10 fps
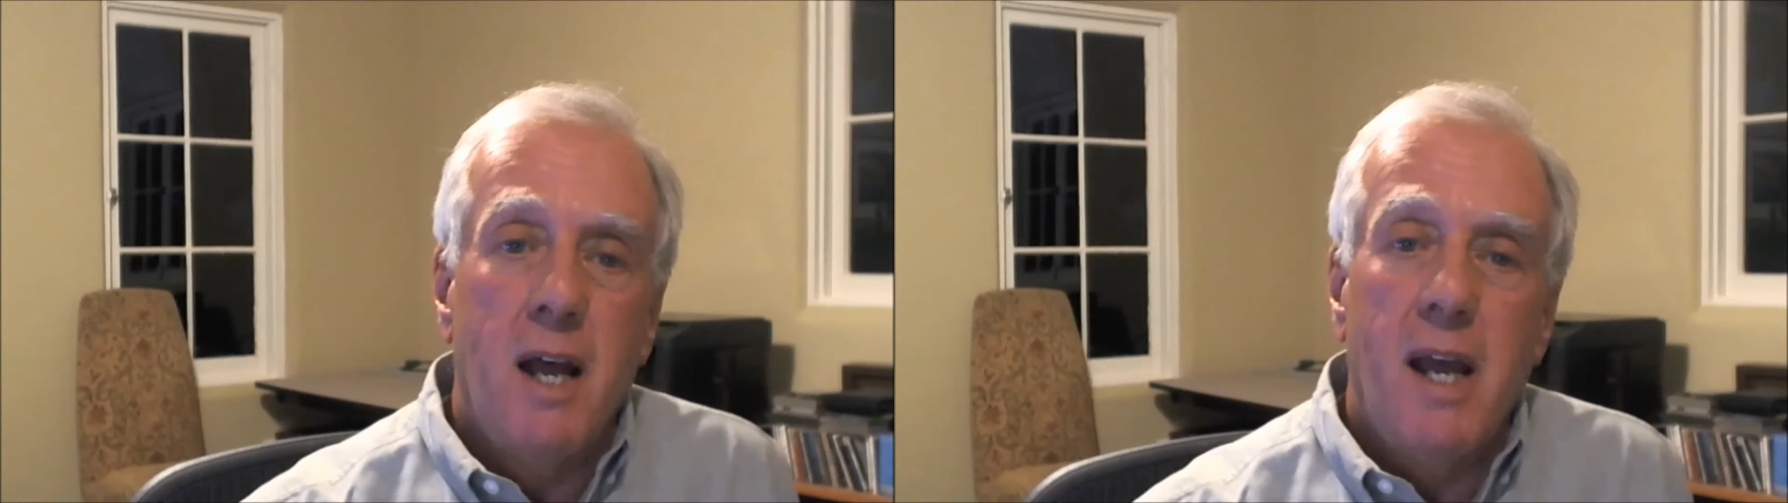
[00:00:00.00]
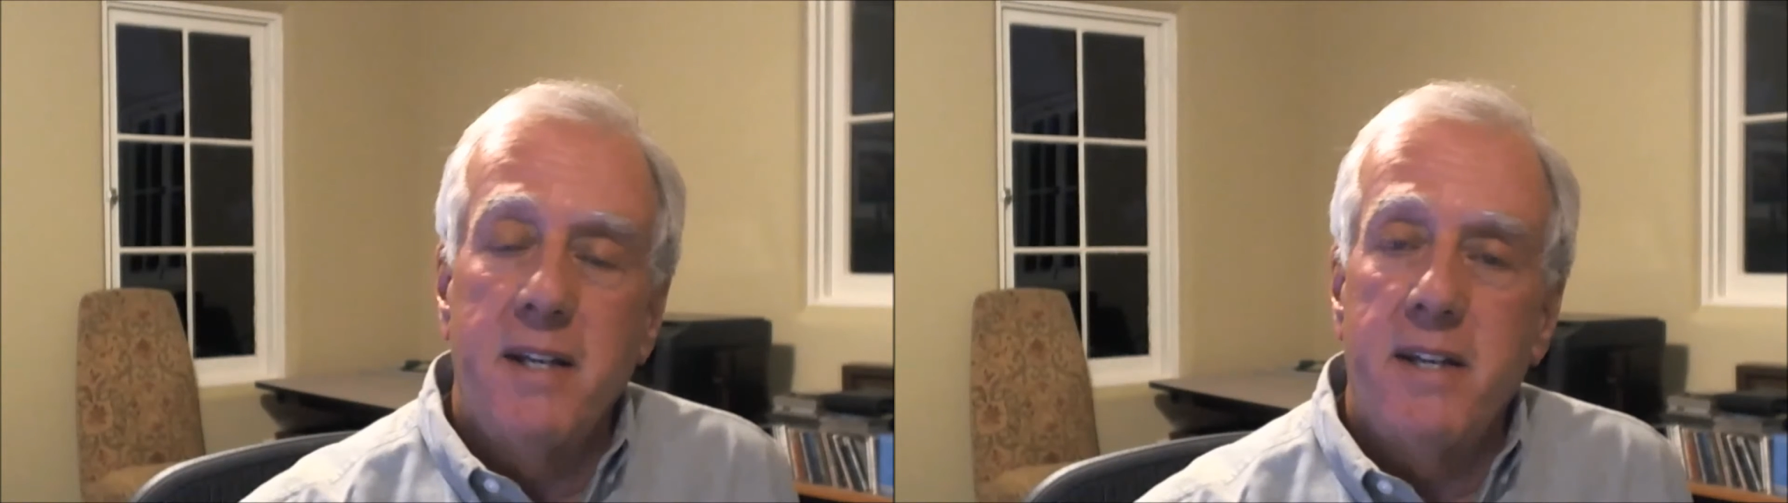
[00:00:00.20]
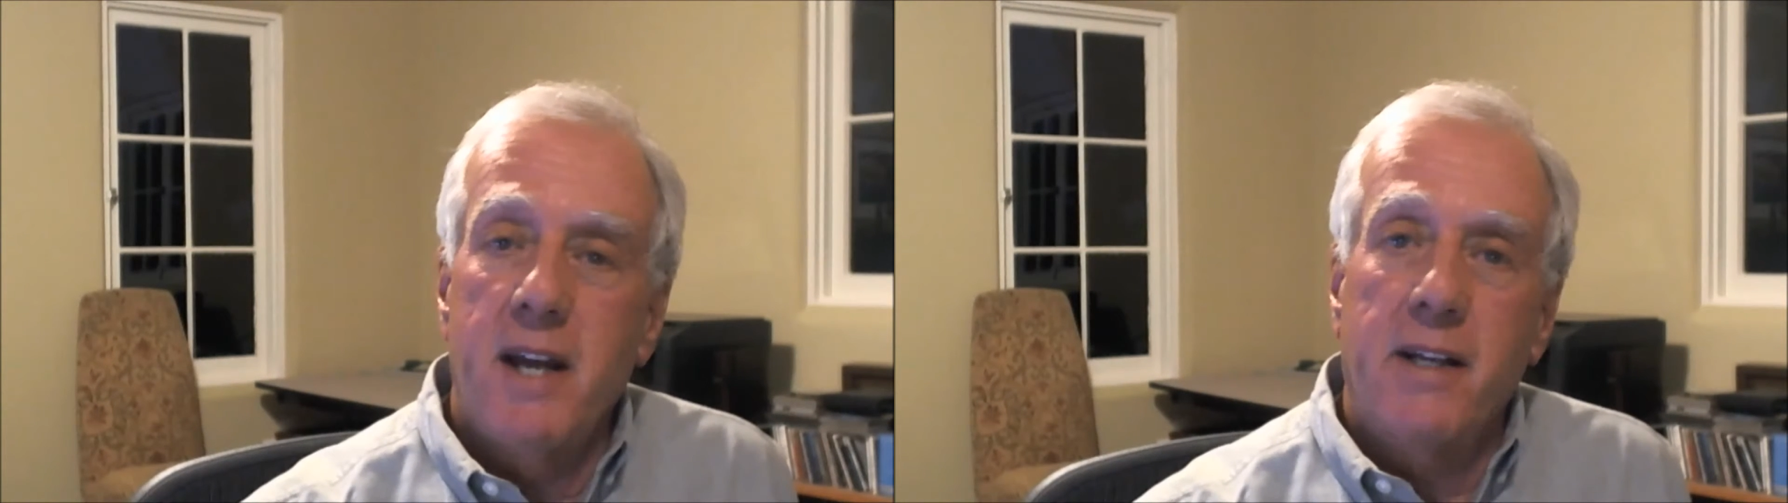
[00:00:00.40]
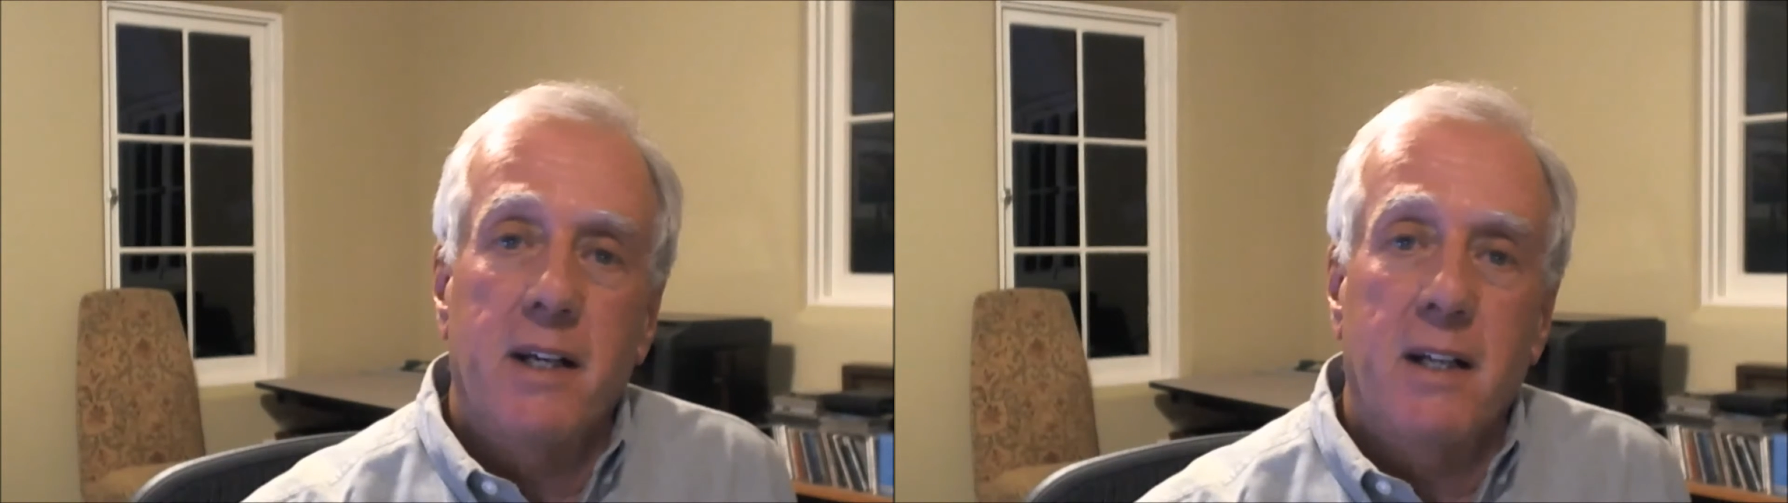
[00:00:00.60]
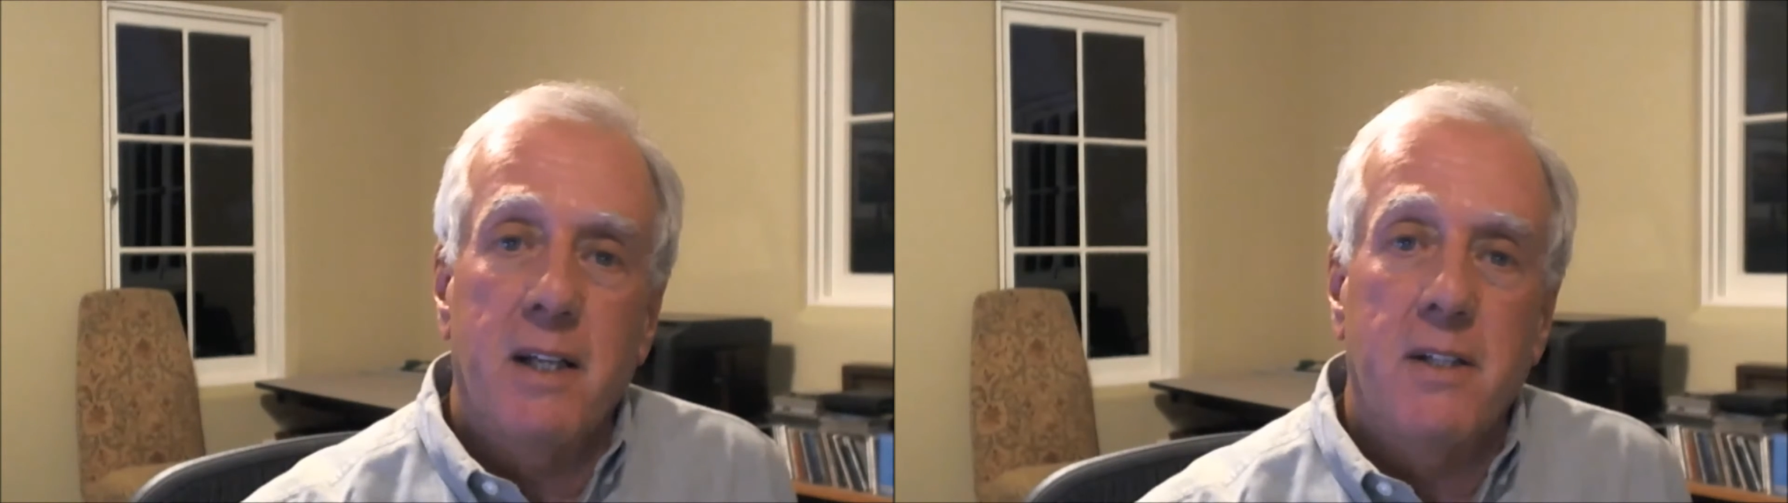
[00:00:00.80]
and
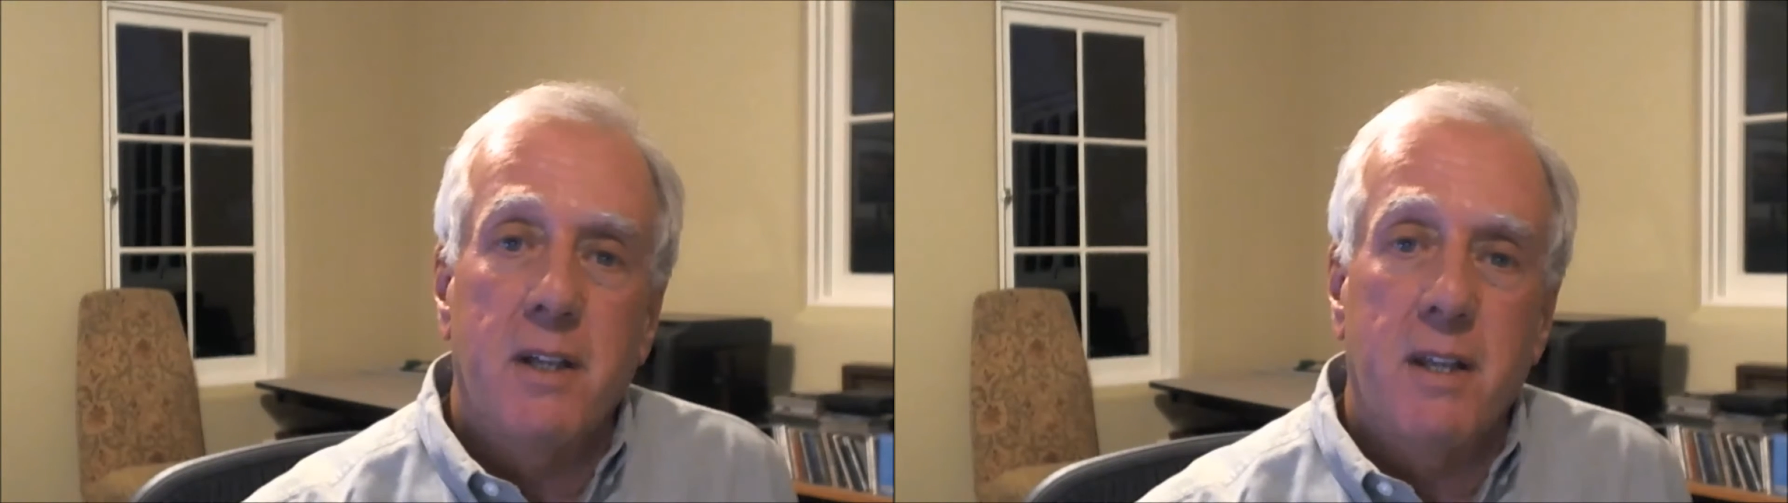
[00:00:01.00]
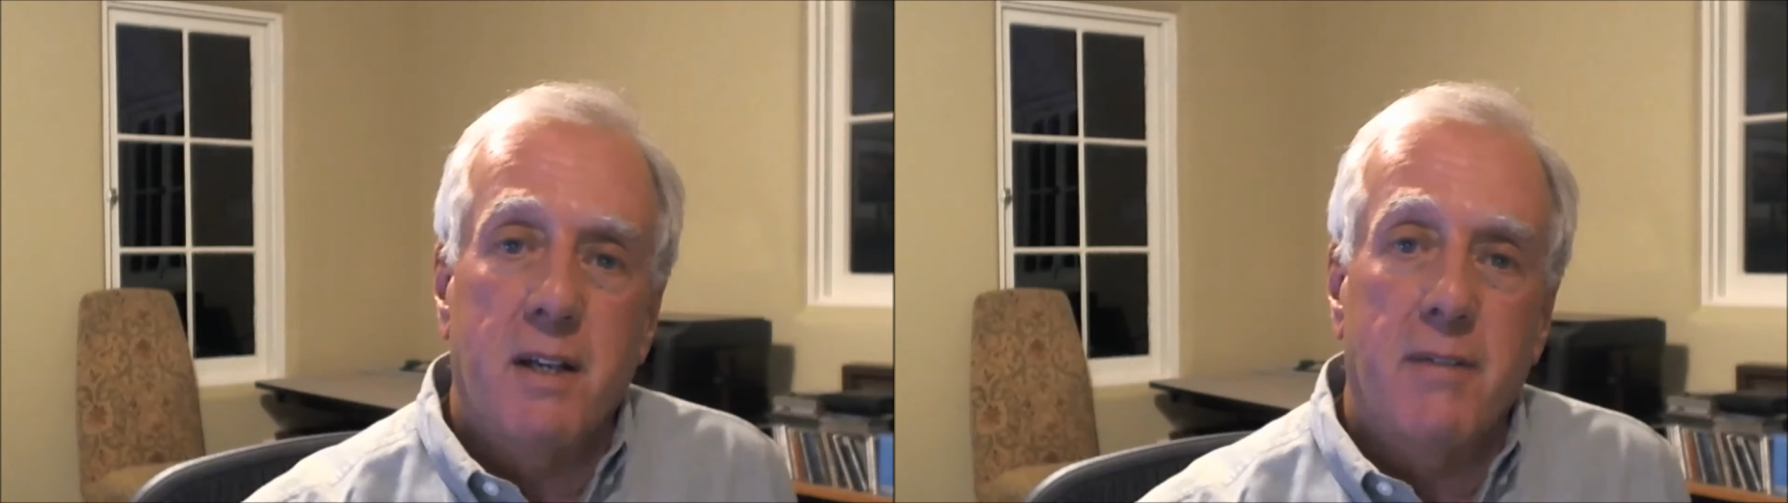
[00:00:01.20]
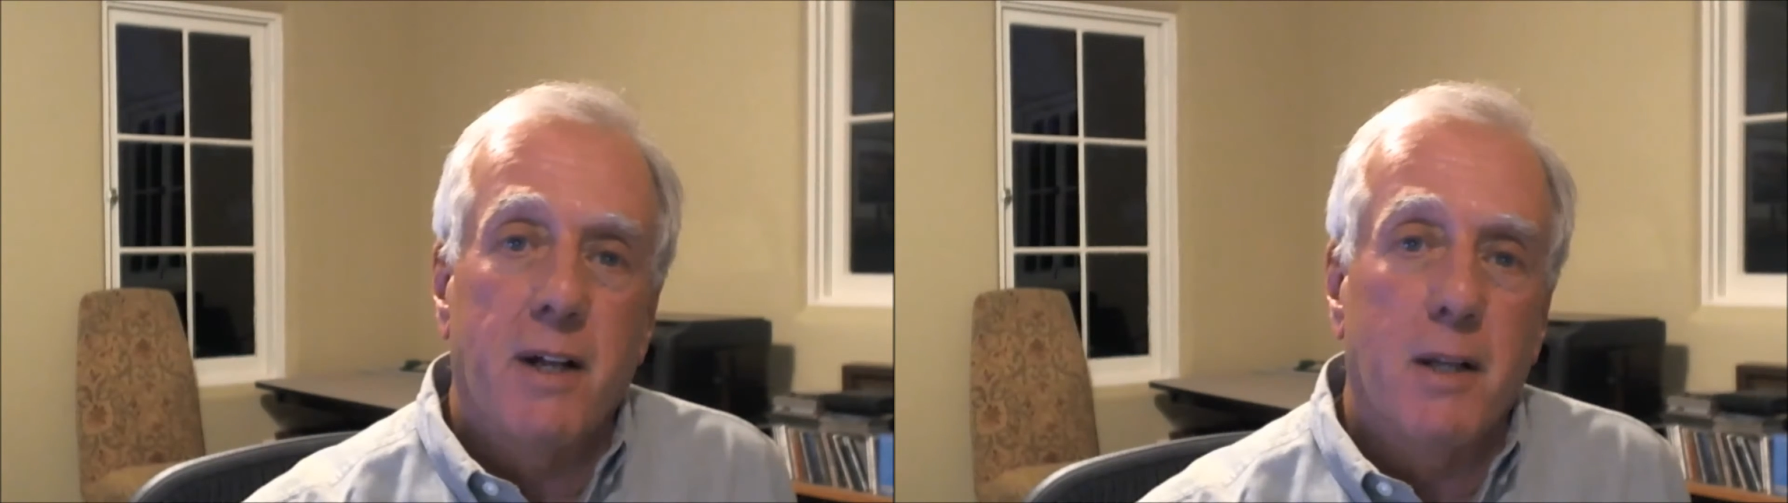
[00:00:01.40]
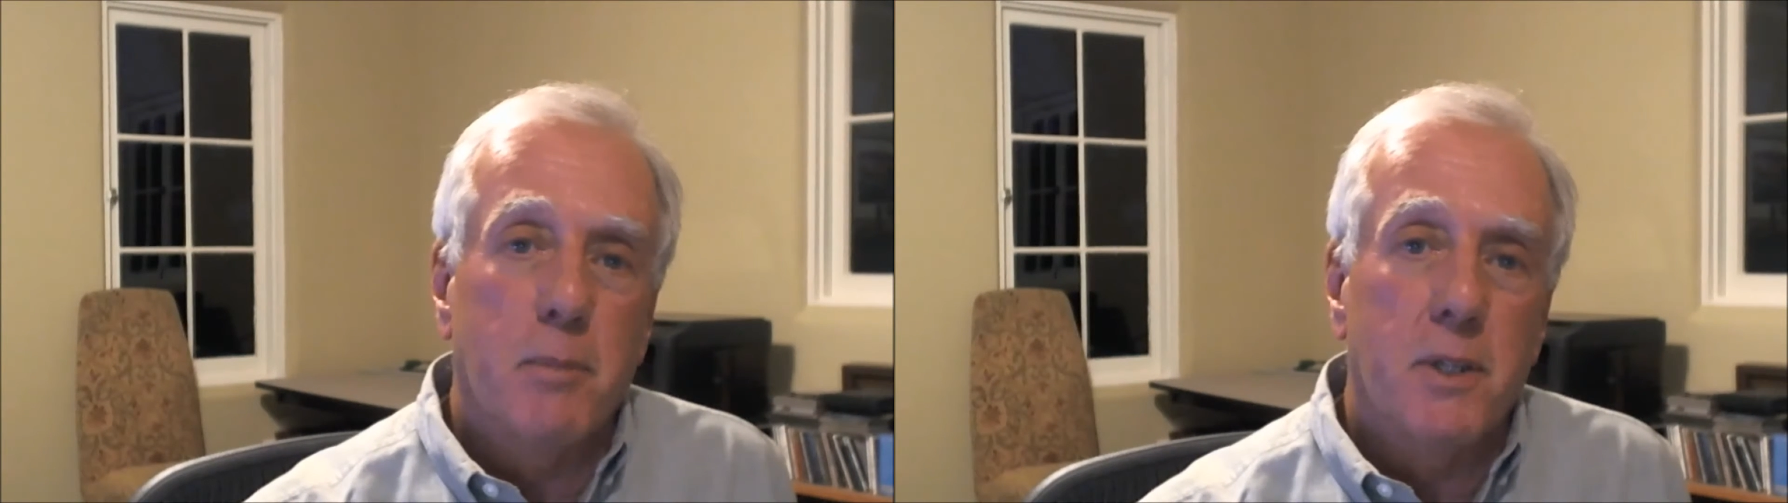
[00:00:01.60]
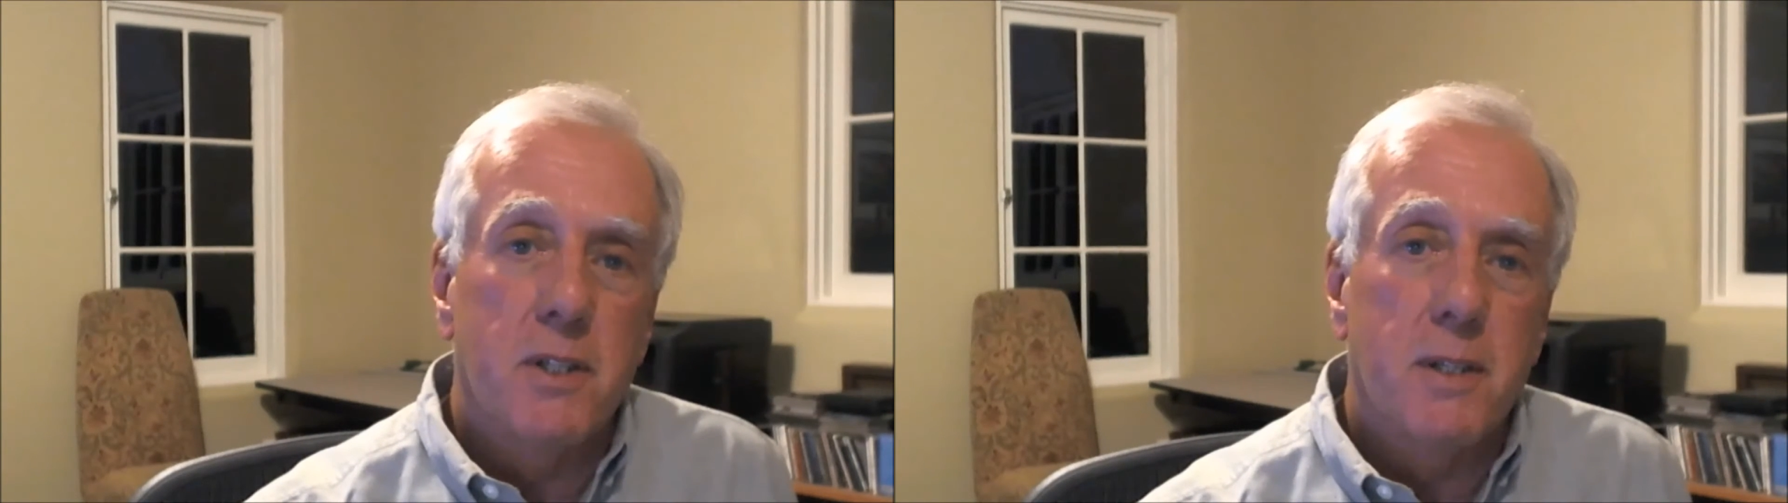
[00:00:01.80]
technically to the
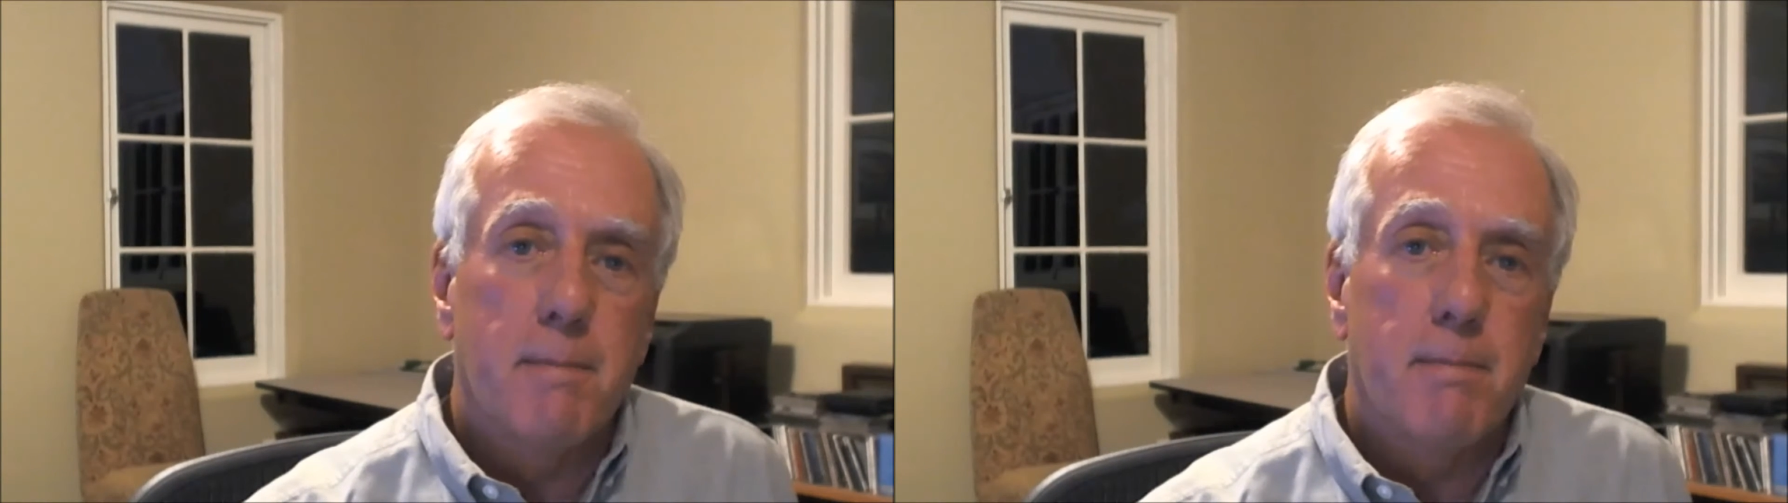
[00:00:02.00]
developers.